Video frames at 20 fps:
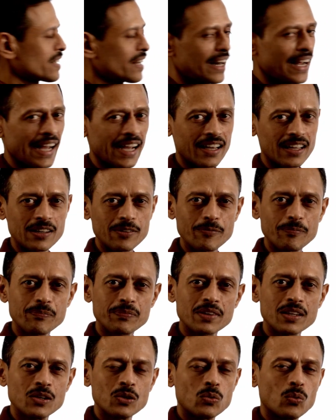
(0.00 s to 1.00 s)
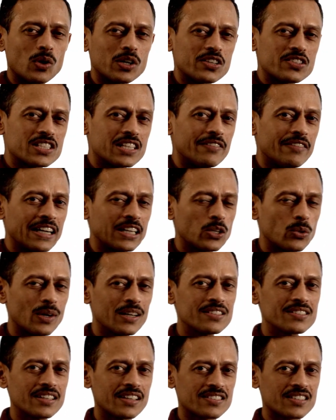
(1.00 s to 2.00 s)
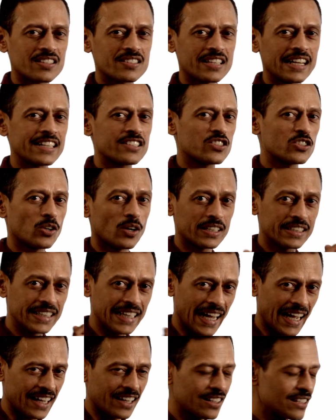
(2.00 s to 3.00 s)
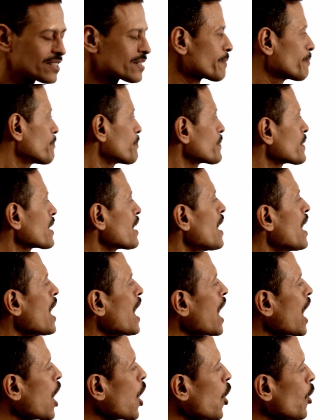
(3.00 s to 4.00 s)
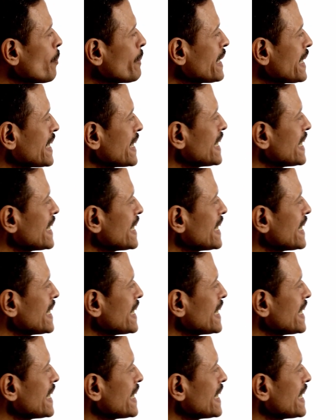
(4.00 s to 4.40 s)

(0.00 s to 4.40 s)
triangle, what is given to us is the sides, not the angles. How many